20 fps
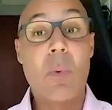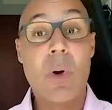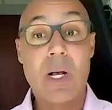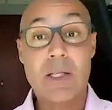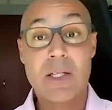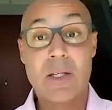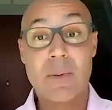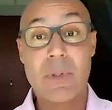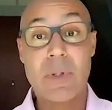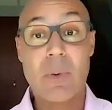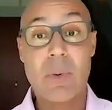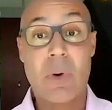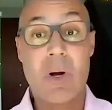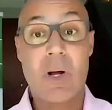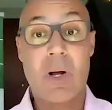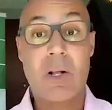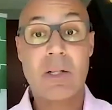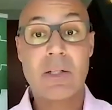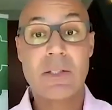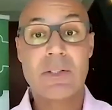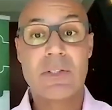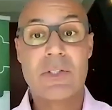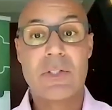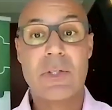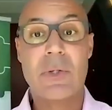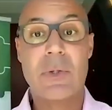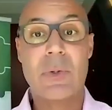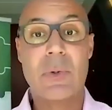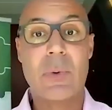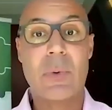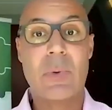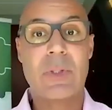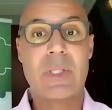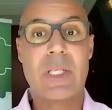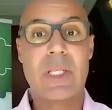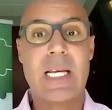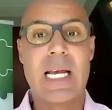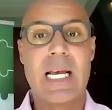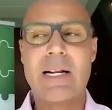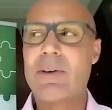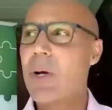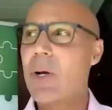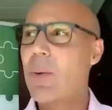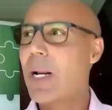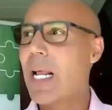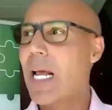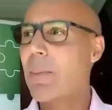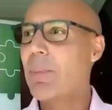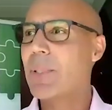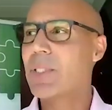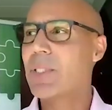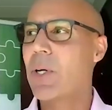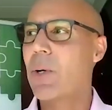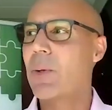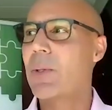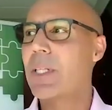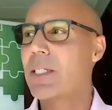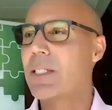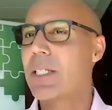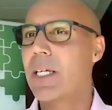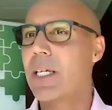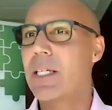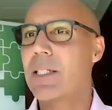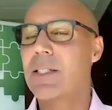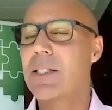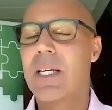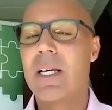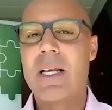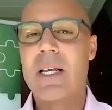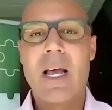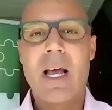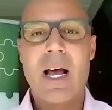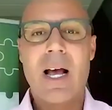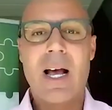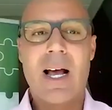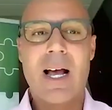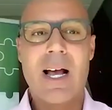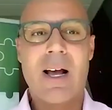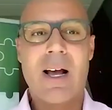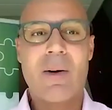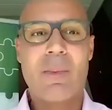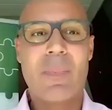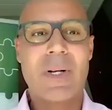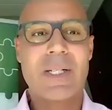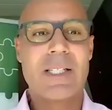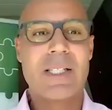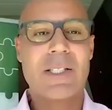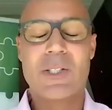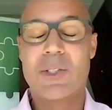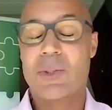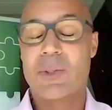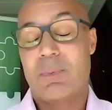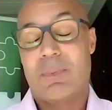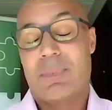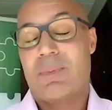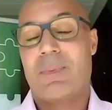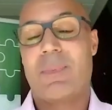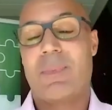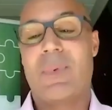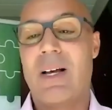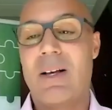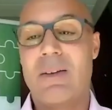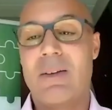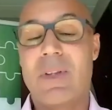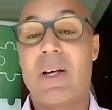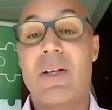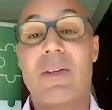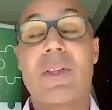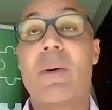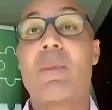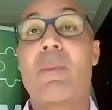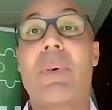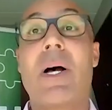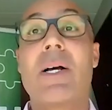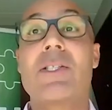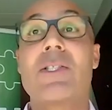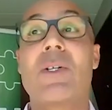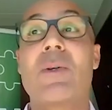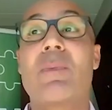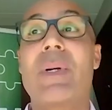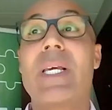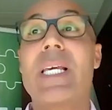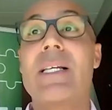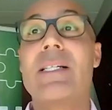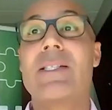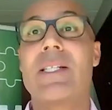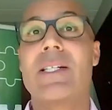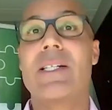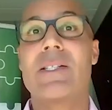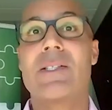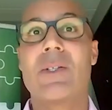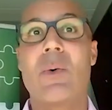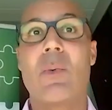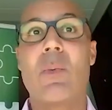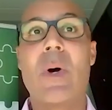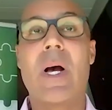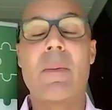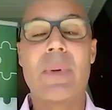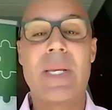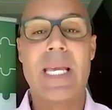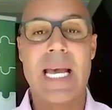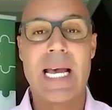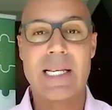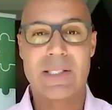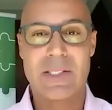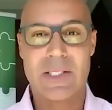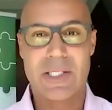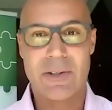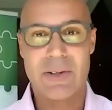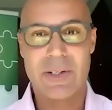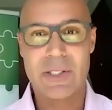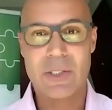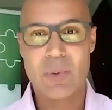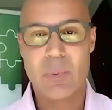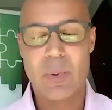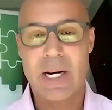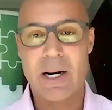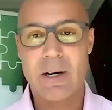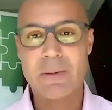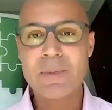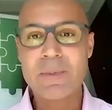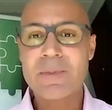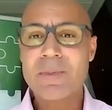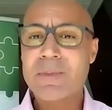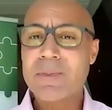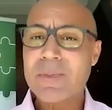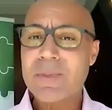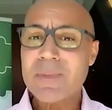welcome you all to the, I don't know what episode this is, uh, but this is uh, the, the Puzzle Pieces webcast series where